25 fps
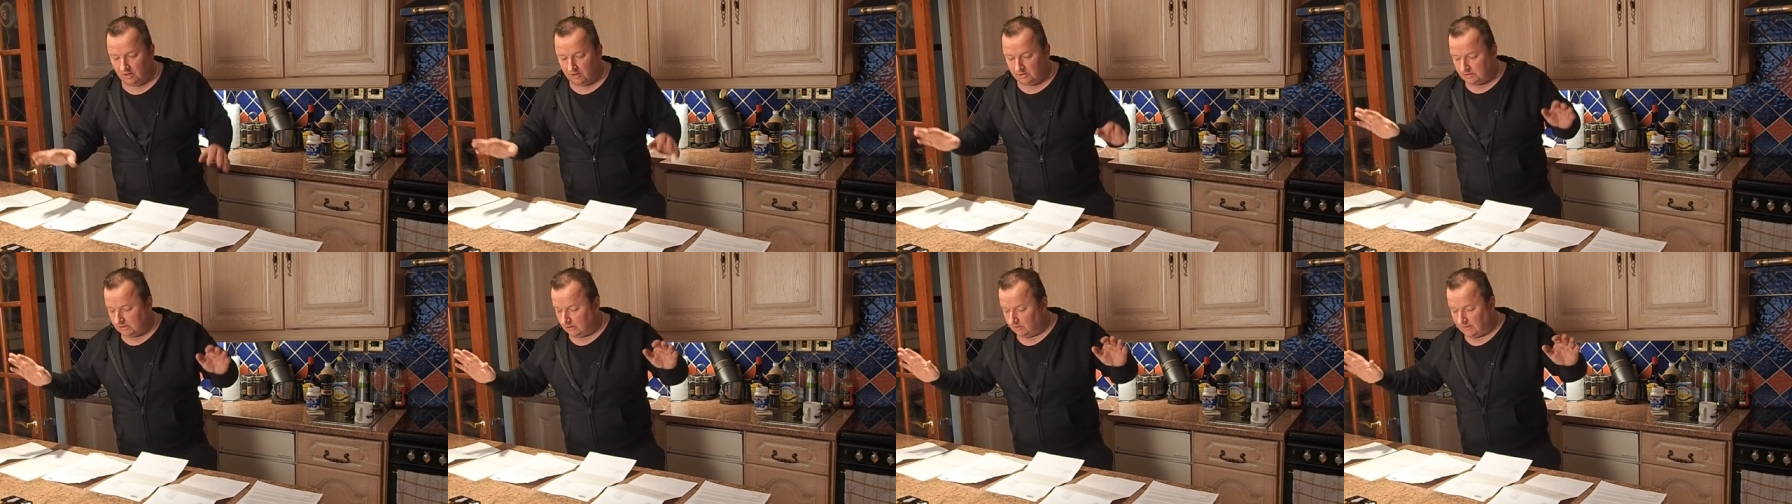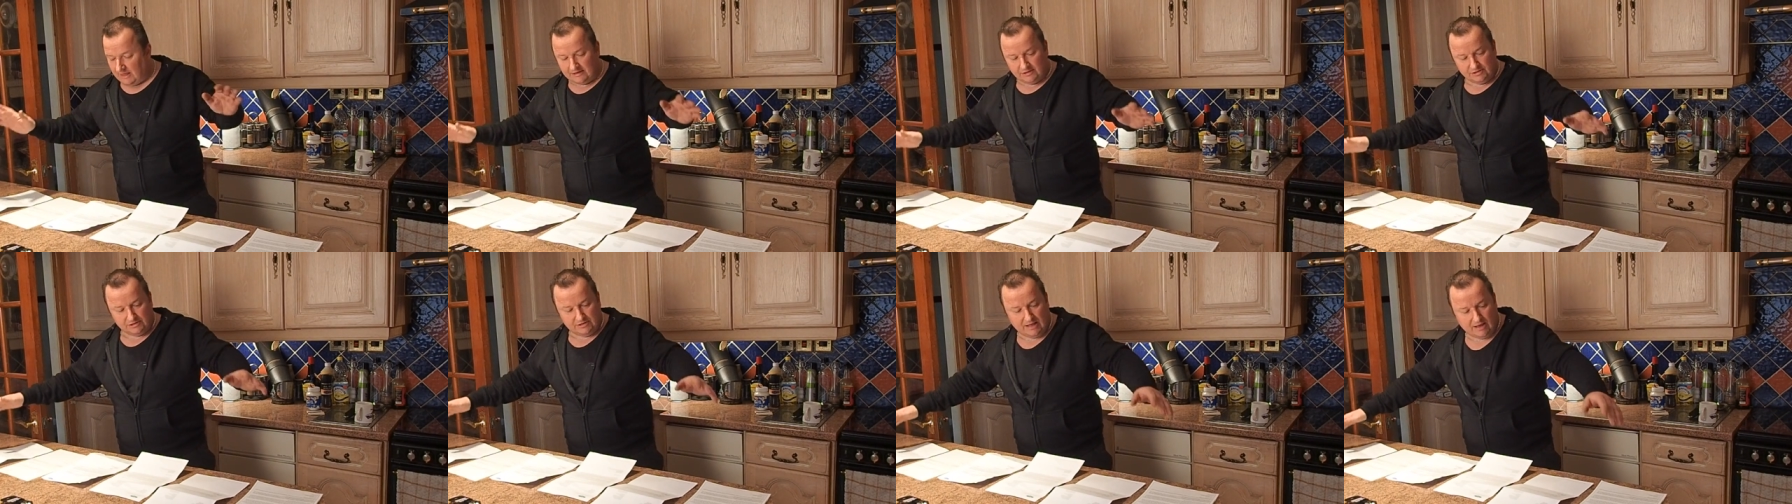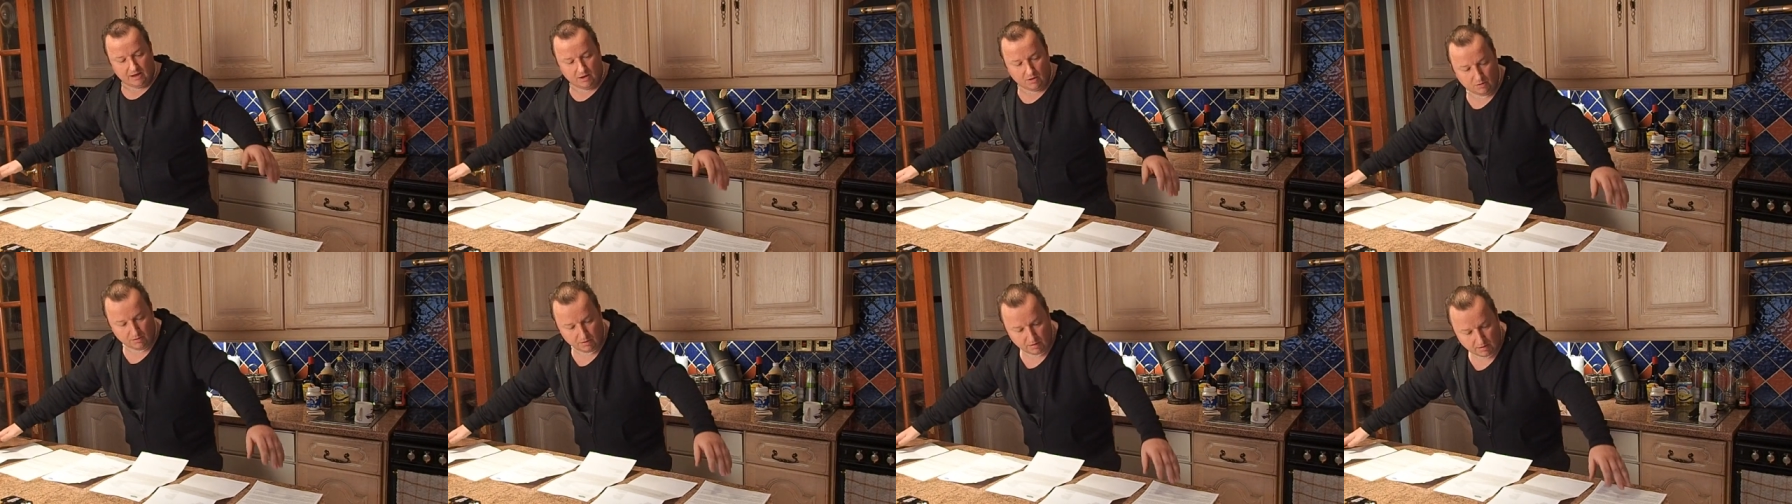So that's
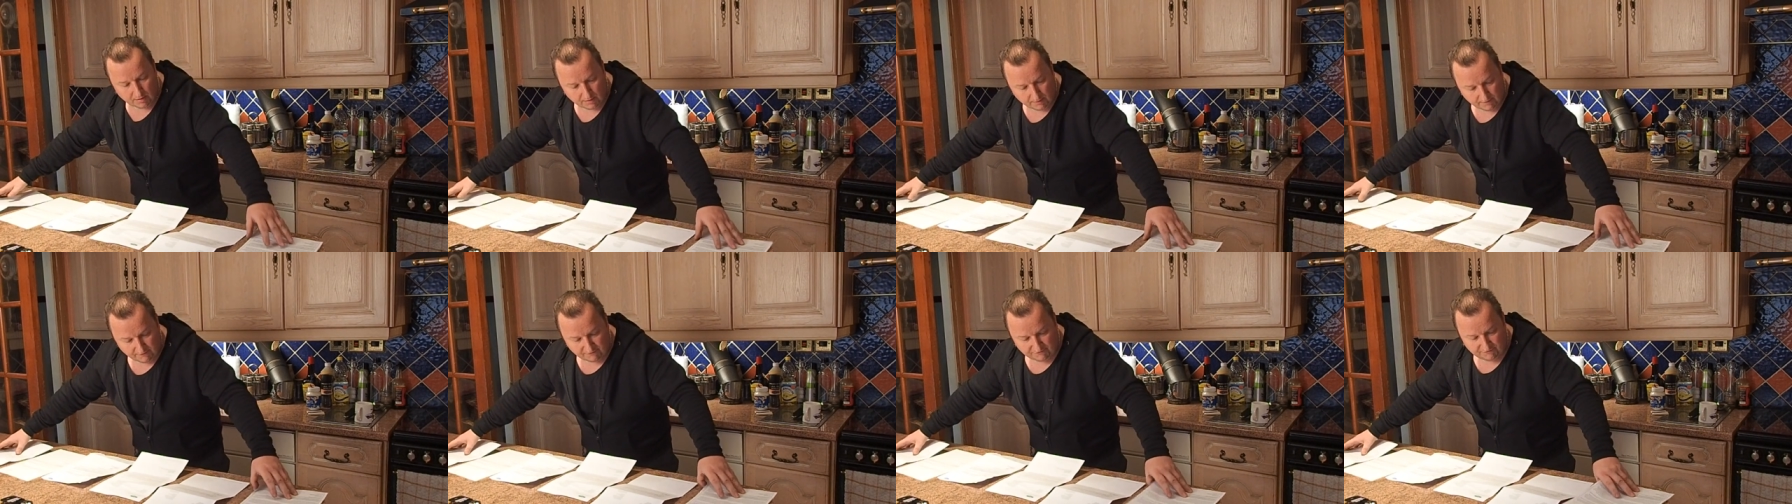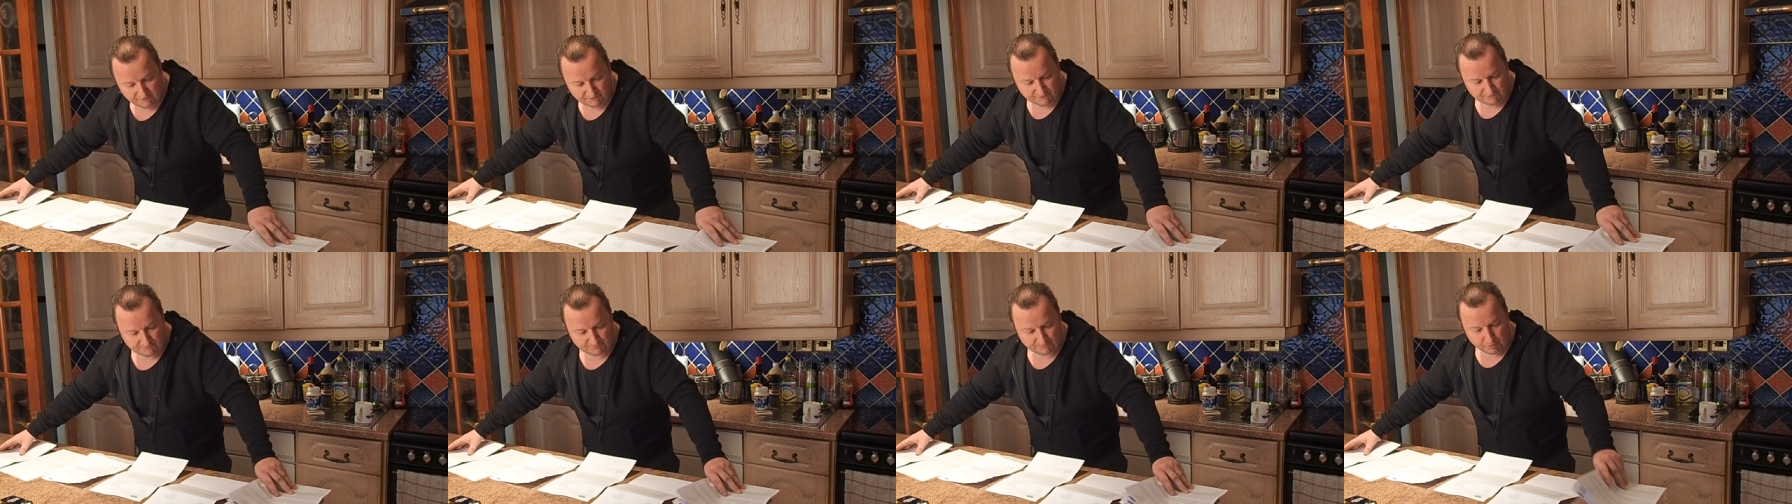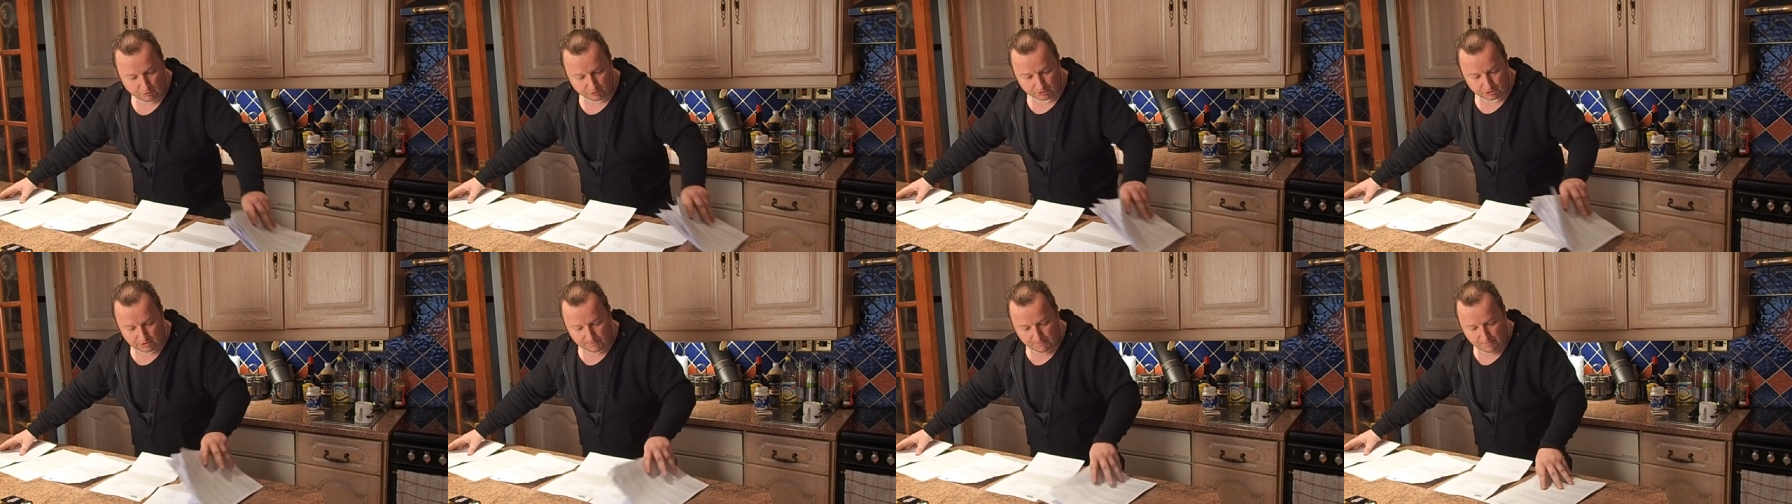now
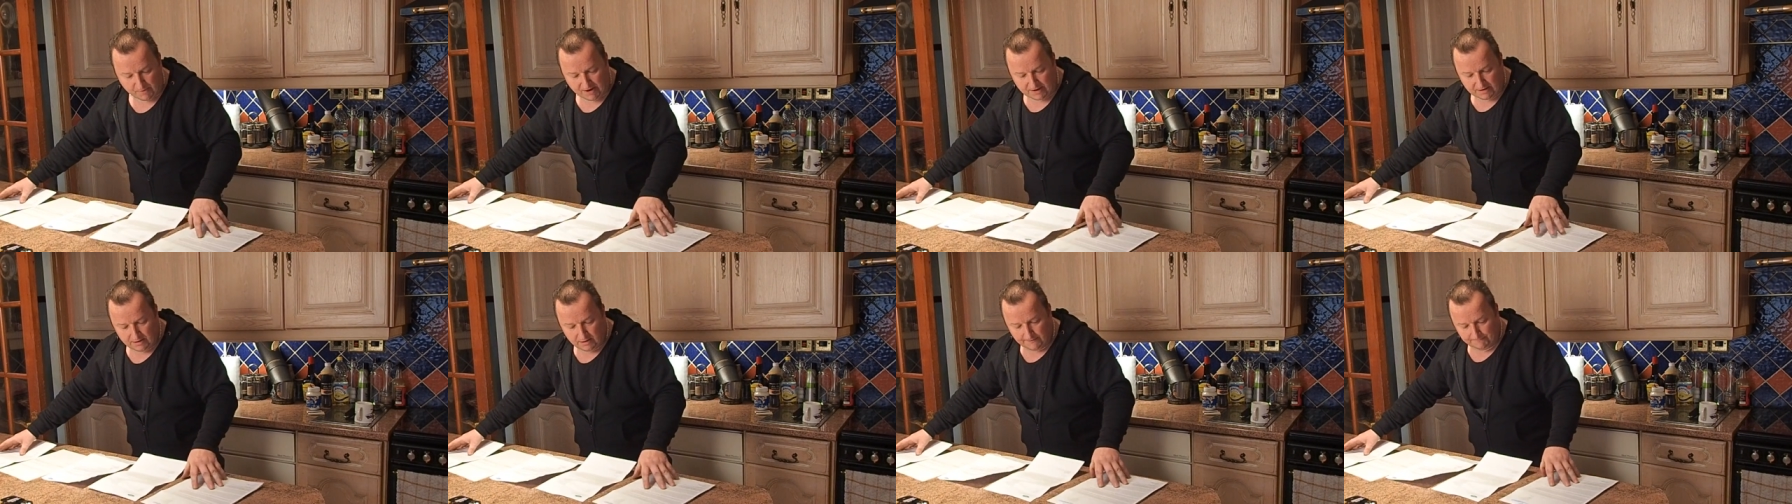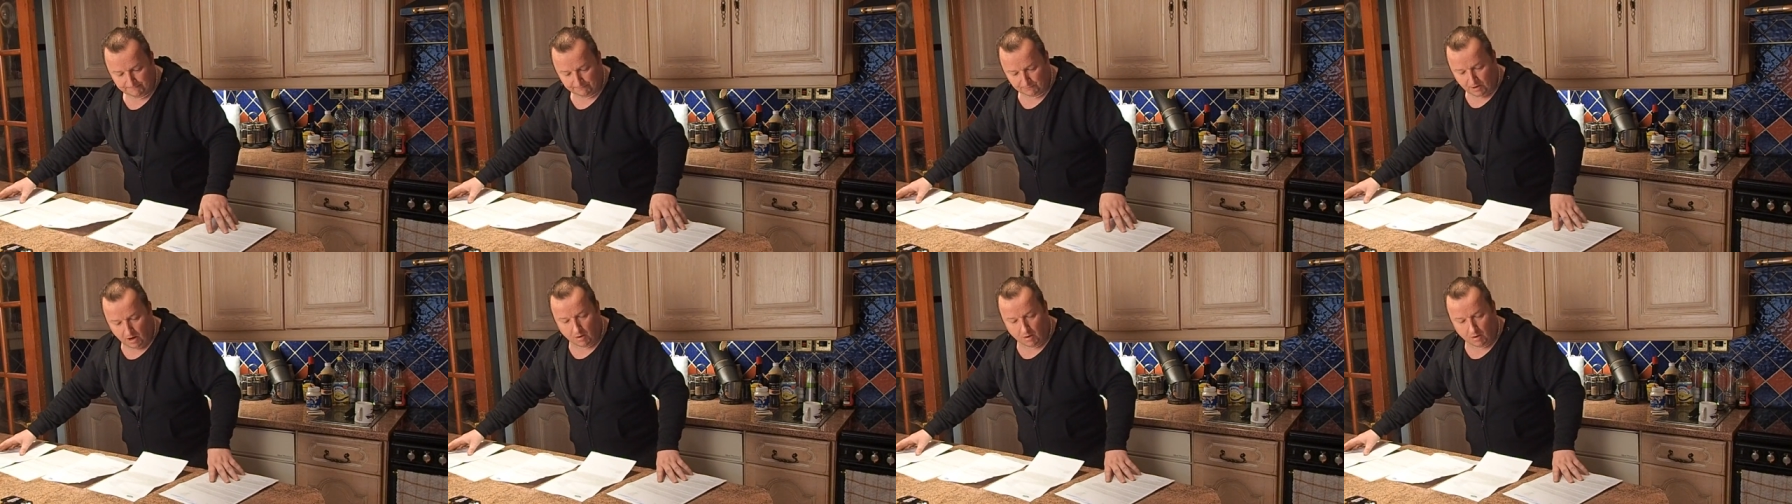put to bed.